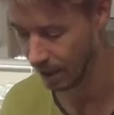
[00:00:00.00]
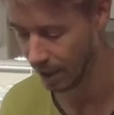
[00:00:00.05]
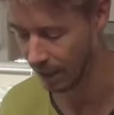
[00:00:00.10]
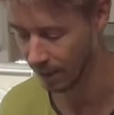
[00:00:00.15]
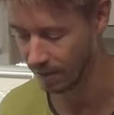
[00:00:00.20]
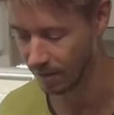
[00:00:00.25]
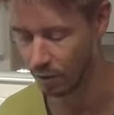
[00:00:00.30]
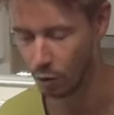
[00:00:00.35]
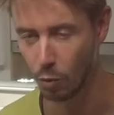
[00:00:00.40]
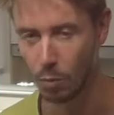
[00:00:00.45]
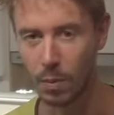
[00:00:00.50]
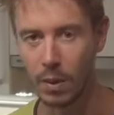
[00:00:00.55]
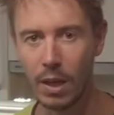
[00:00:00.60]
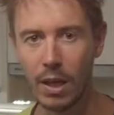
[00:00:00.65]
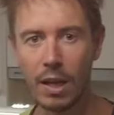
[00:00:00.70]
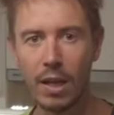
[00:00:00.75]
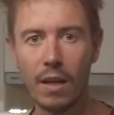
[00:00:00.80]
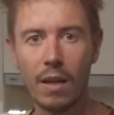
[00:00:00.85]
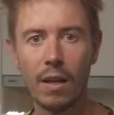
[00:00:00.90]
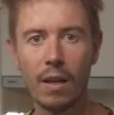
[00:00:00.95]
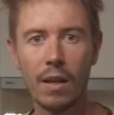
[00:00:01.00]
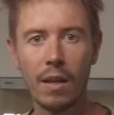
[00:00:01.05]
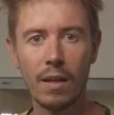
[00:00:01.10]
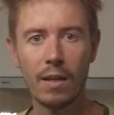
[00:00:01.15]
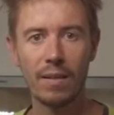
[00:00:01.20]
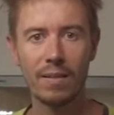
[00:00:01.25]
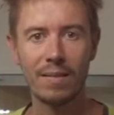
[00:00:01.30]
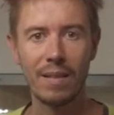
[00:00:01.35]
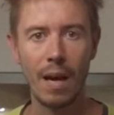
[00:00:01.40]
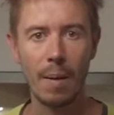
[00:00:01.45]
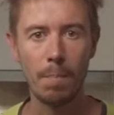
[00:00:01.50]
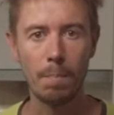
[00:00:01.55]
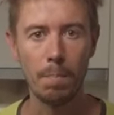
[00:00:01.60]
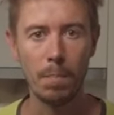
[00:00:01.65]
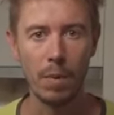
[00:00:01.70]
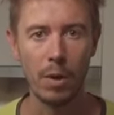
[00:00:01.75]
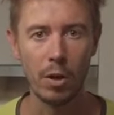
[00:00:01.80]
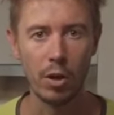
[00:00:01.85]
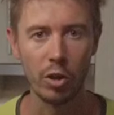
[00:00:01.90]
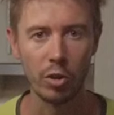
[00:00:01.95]
needs to be
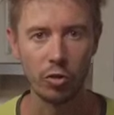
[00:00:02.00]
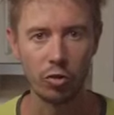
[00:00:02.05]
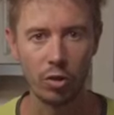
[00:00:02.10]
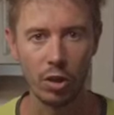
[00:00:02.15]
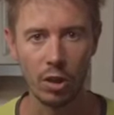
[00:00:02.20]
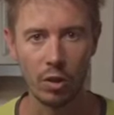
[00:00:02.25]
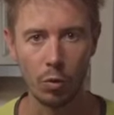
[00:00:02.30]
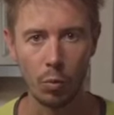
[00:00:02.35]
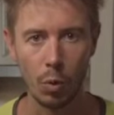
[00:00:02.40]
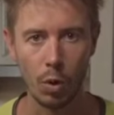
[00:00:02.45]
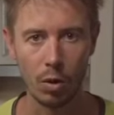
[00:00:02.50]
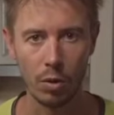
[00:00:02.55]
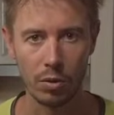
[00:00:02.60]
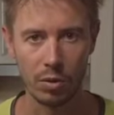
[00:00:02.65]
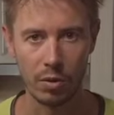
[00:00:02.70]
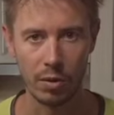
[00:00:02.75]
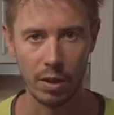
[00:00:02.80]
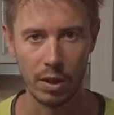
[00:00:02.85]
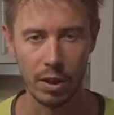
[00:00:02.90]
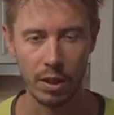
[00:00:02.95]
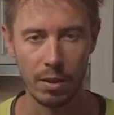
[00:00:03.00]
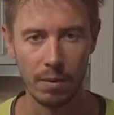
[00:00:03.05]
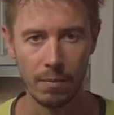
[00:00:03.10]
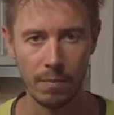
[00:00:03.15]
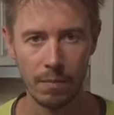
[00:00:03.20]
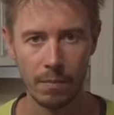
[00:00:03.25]
submerged in water,